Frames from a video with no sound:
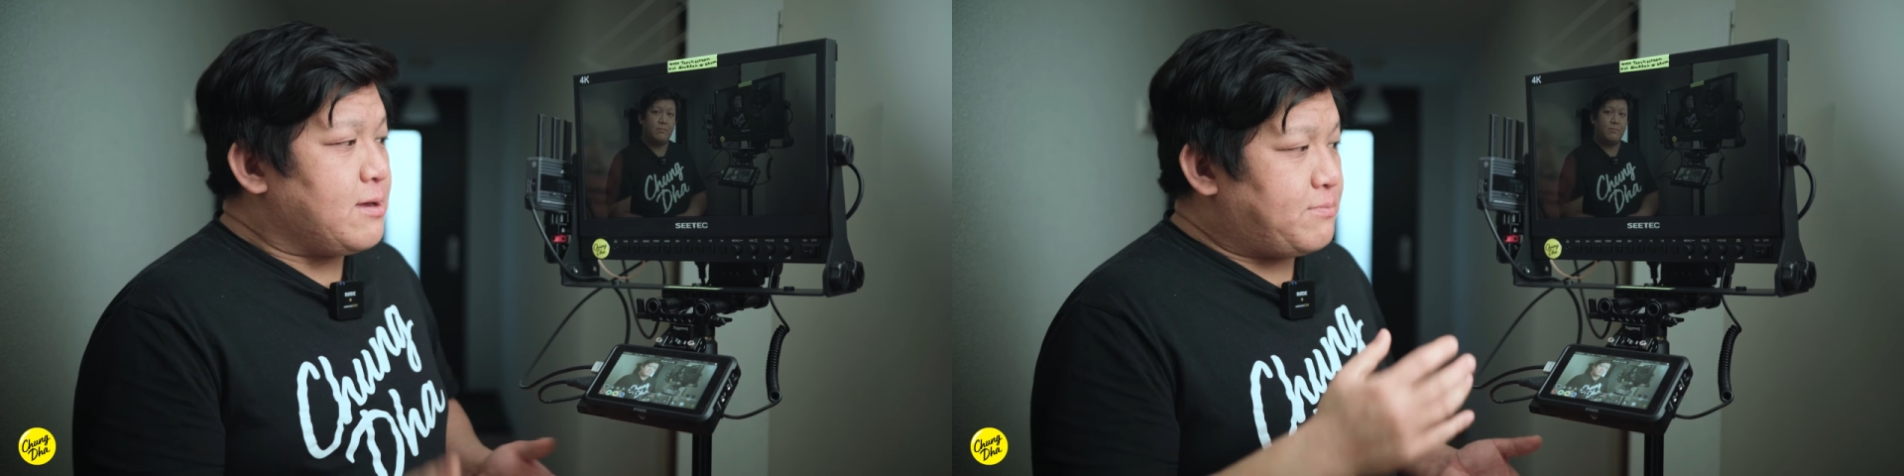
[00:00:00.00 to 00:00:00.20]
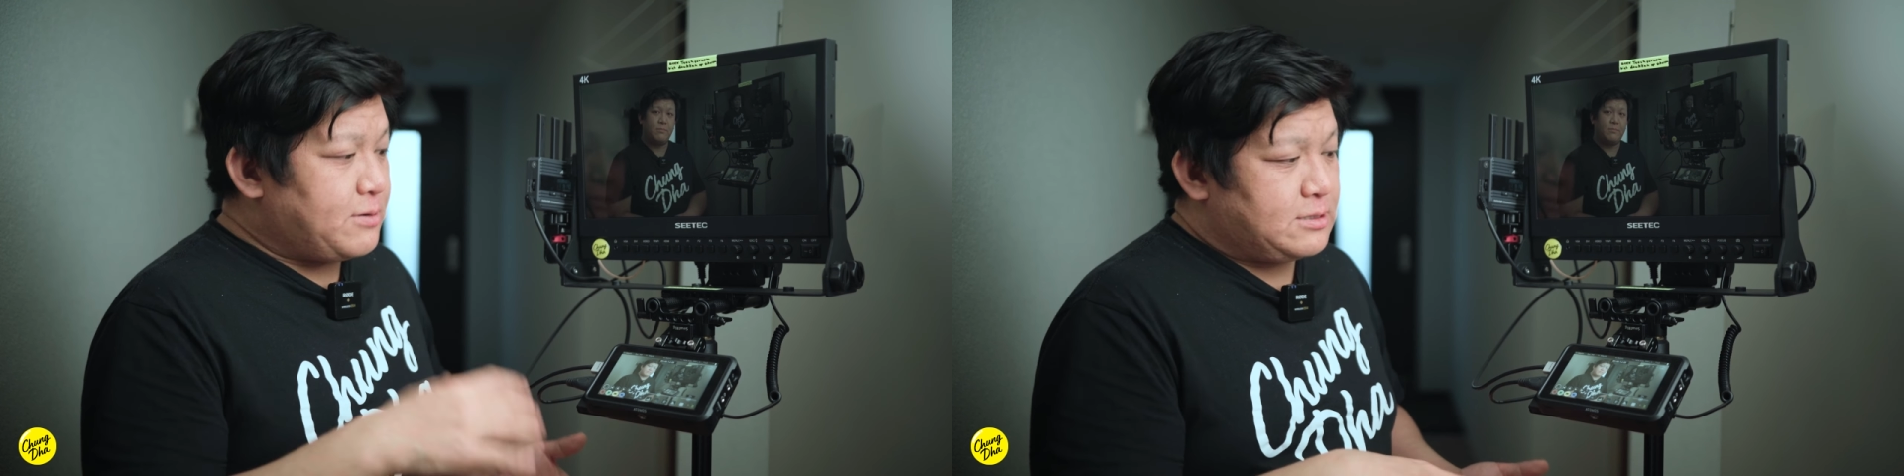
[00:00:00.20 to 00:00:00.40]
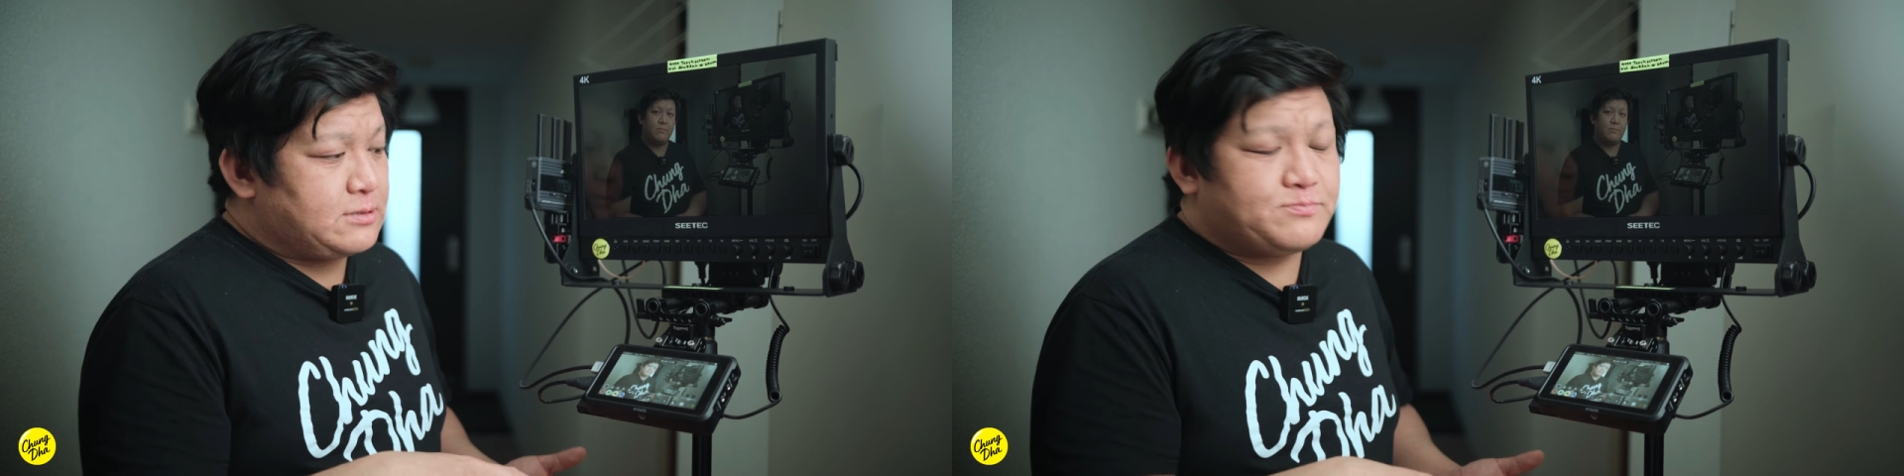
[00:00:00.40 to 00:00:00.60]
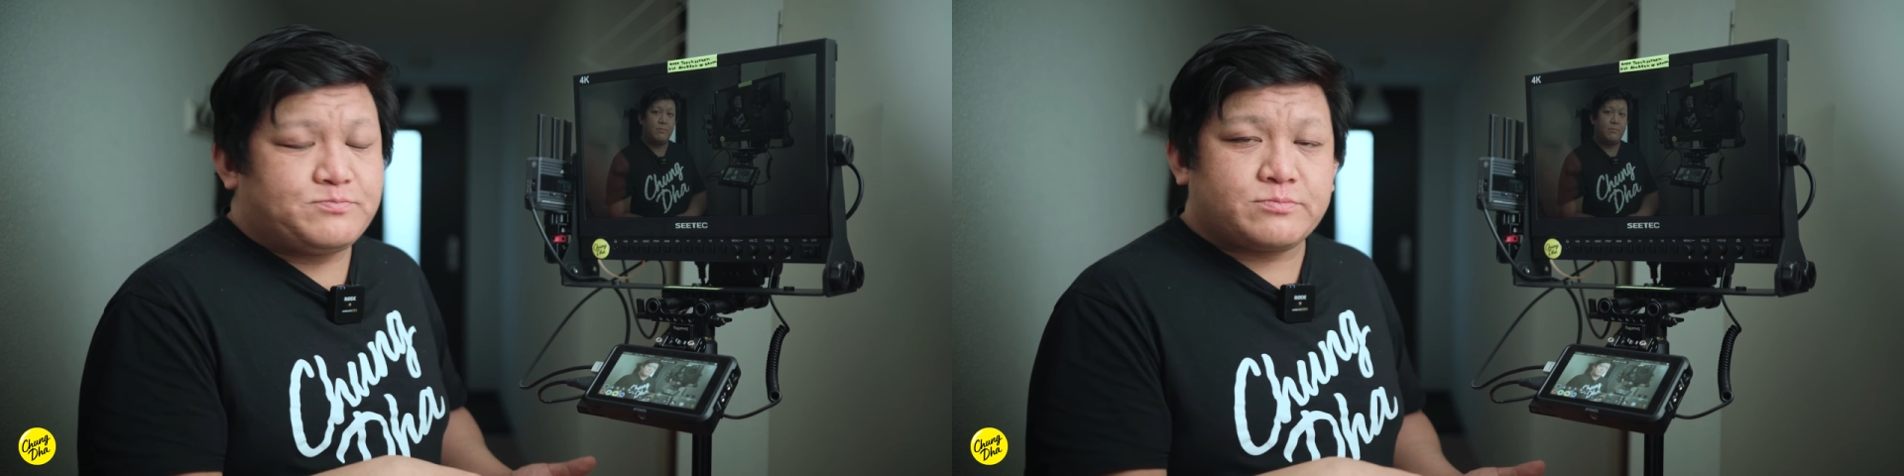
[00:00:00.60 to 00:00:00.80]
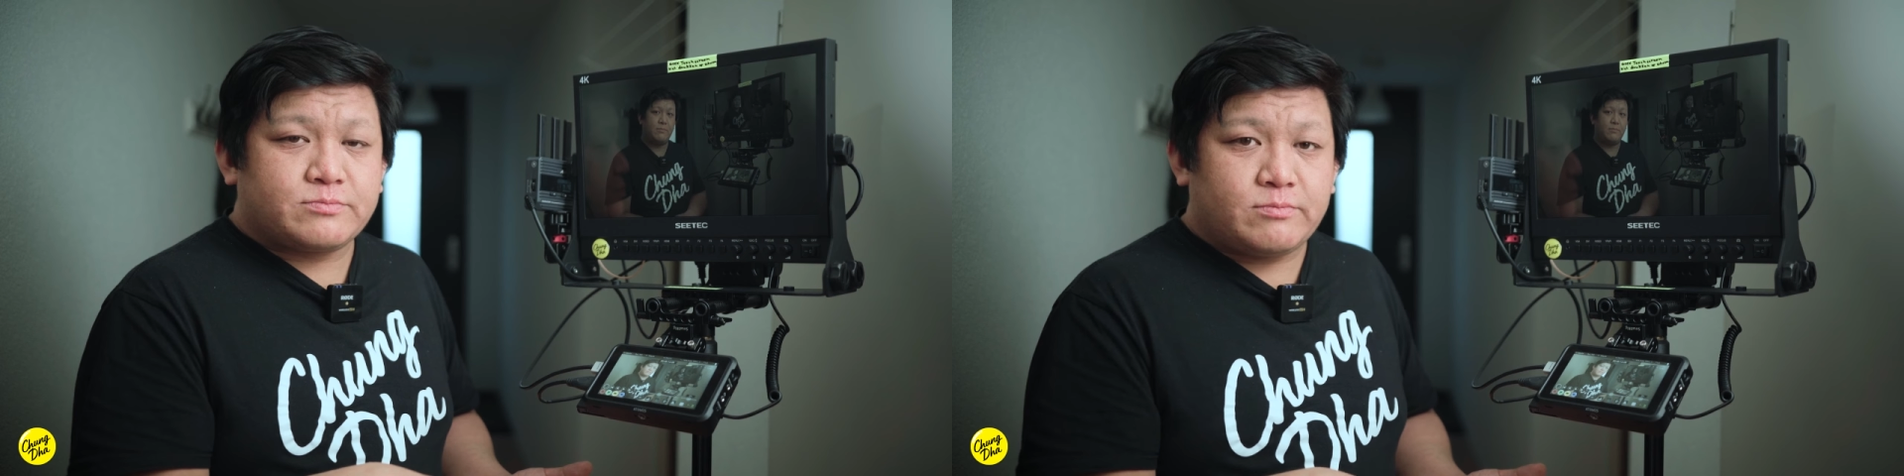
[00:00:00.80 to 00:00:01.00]
But
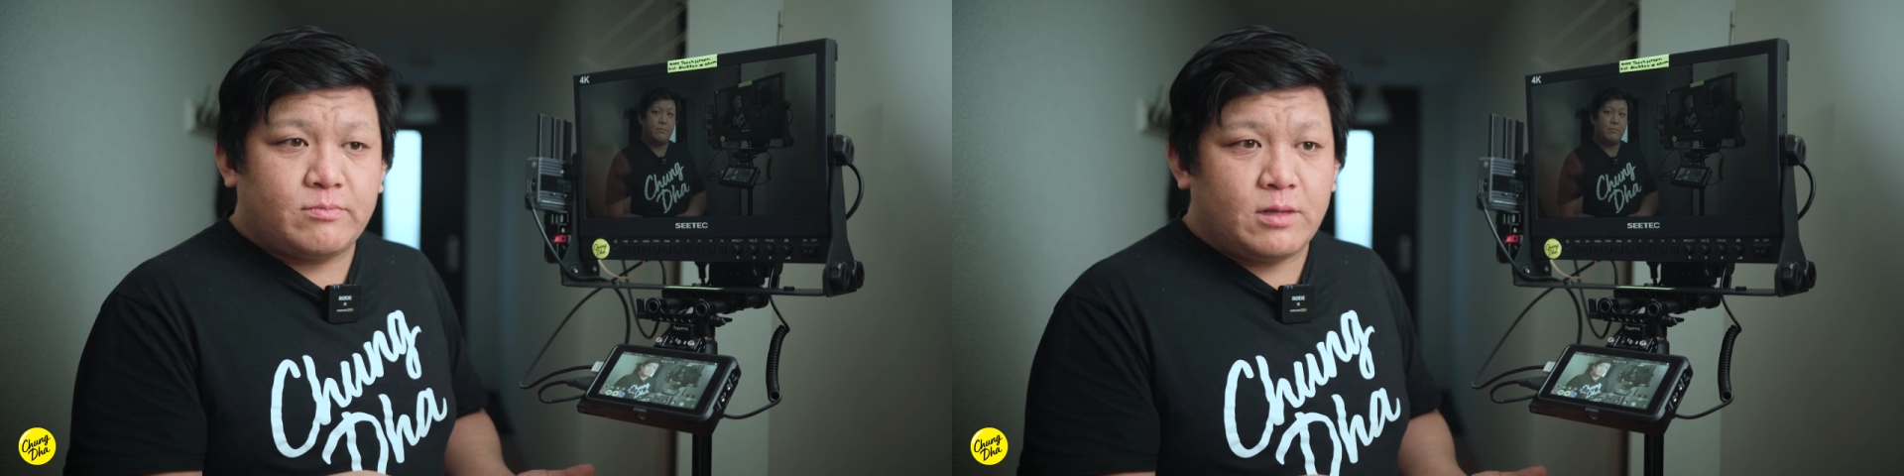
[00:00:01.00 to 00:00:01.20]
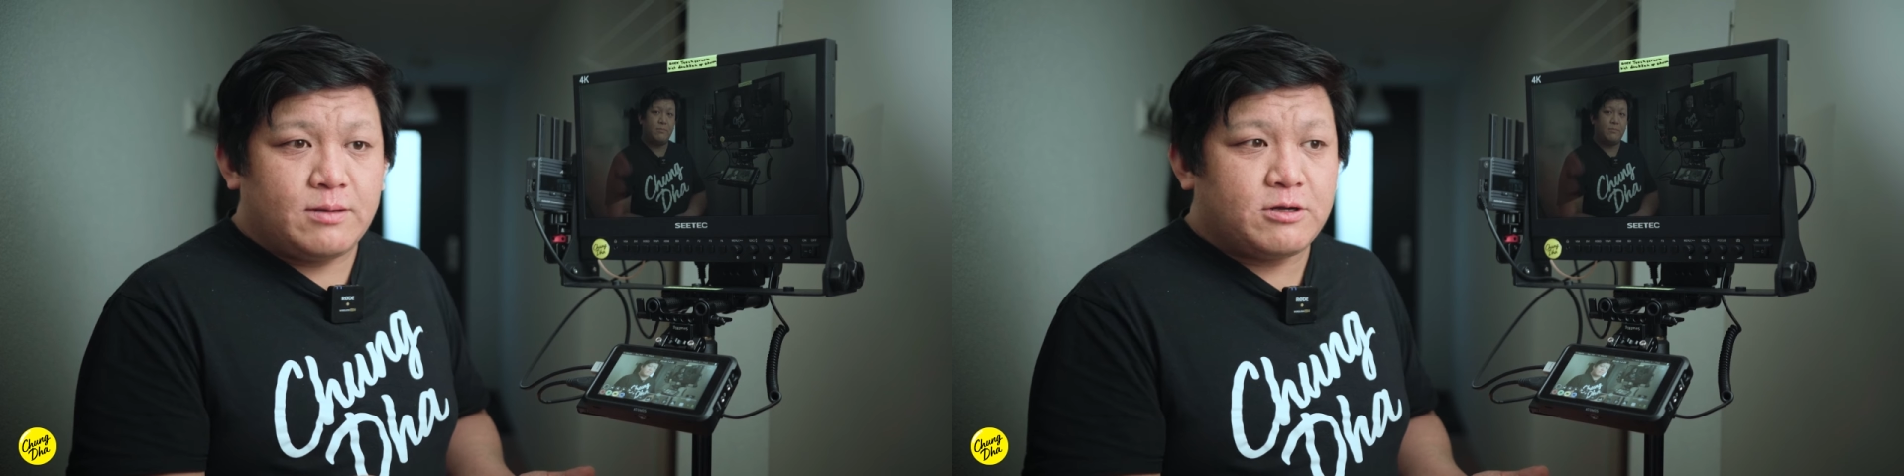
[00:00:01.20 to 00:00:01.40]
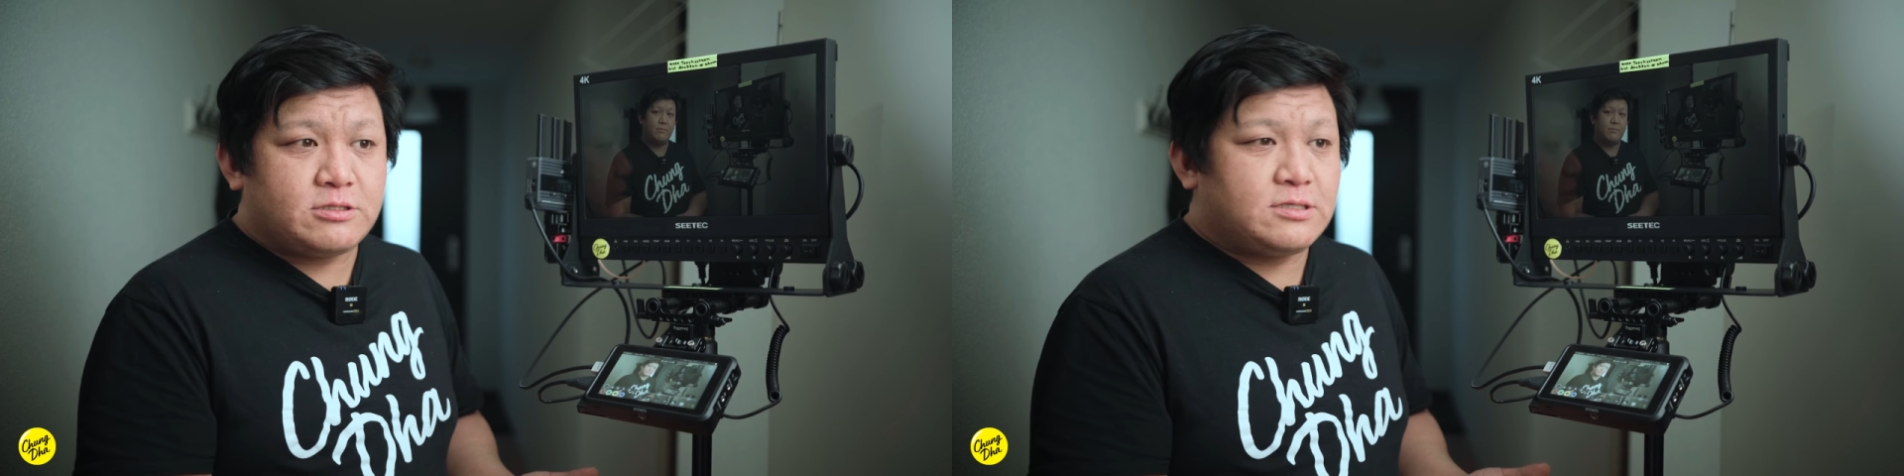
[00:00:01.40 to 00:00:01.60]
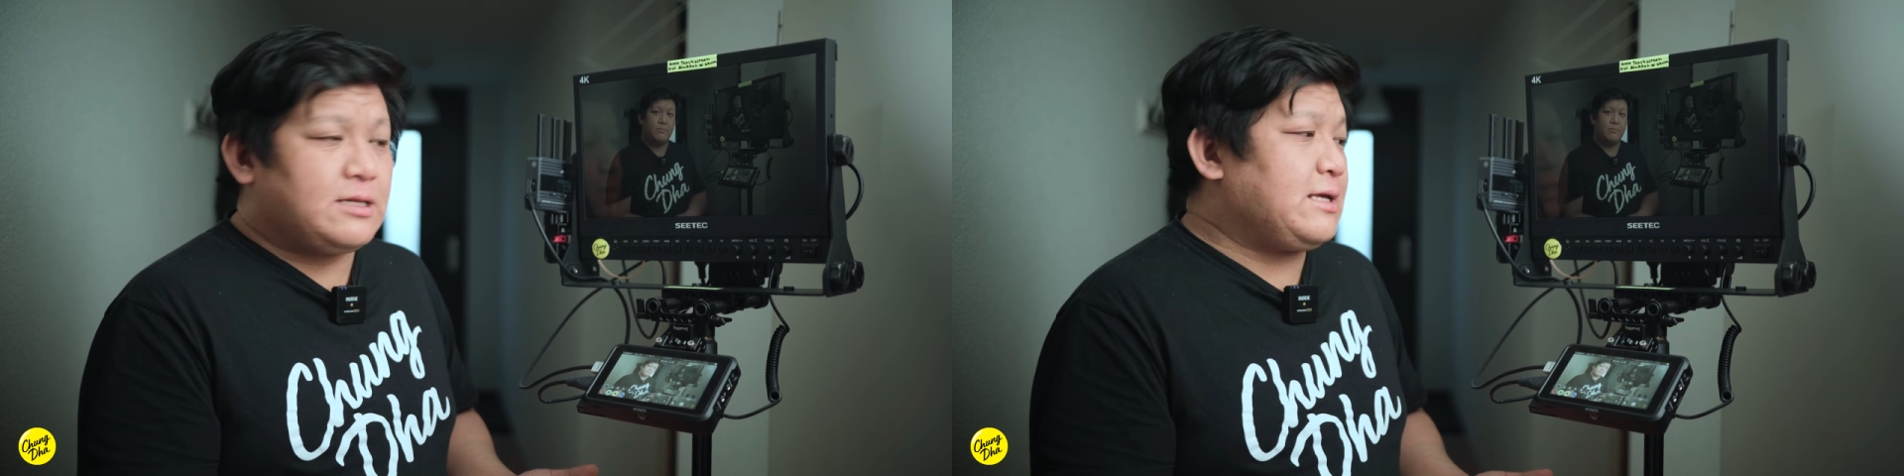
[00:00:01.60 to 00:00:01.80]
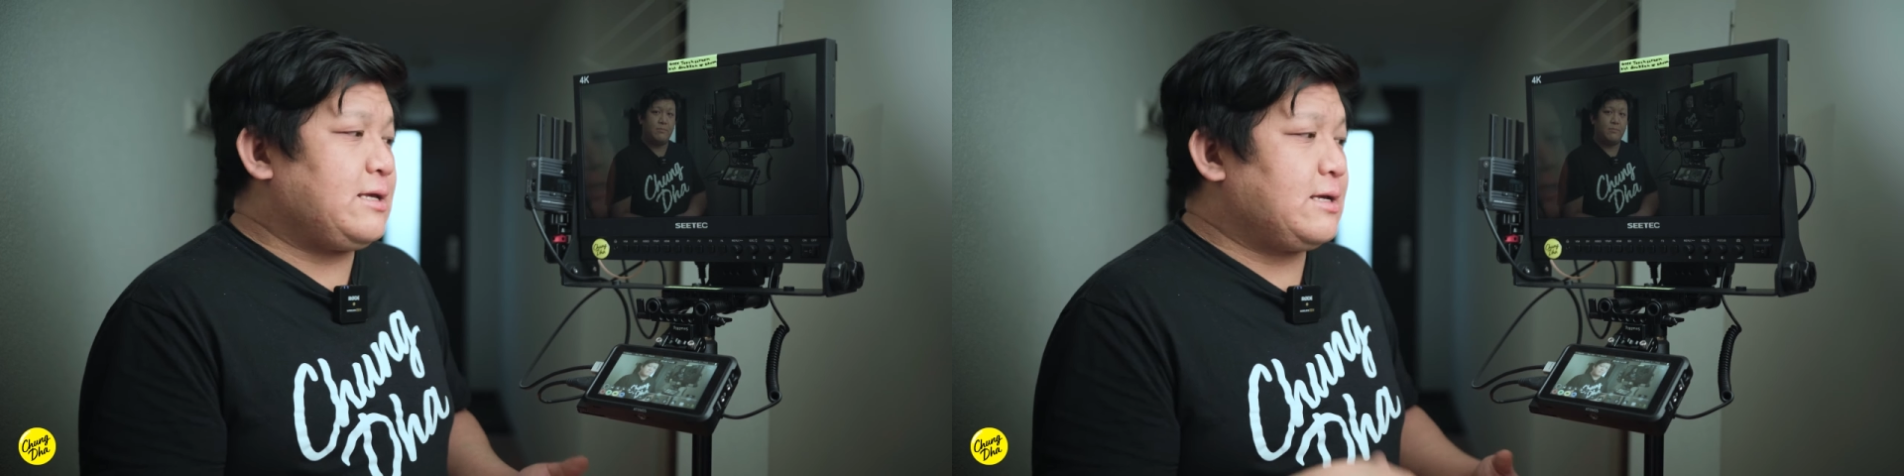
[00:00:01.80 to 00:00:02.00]

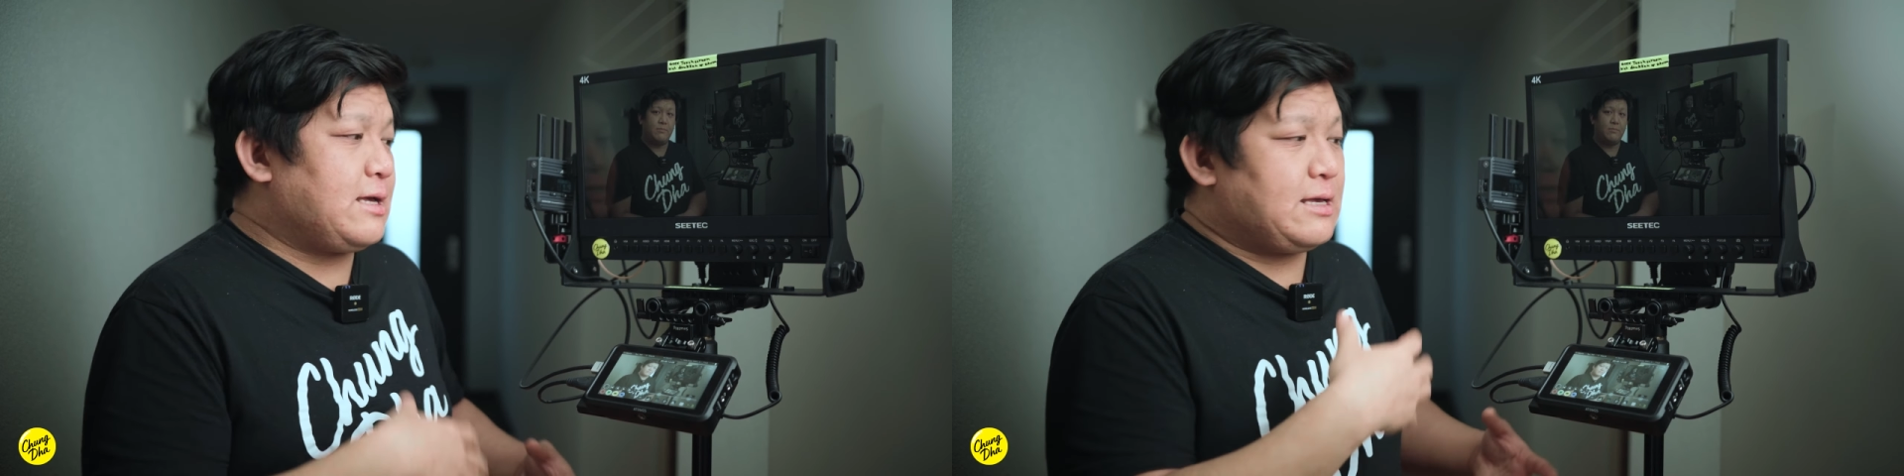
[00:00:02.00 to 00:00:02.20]
personally,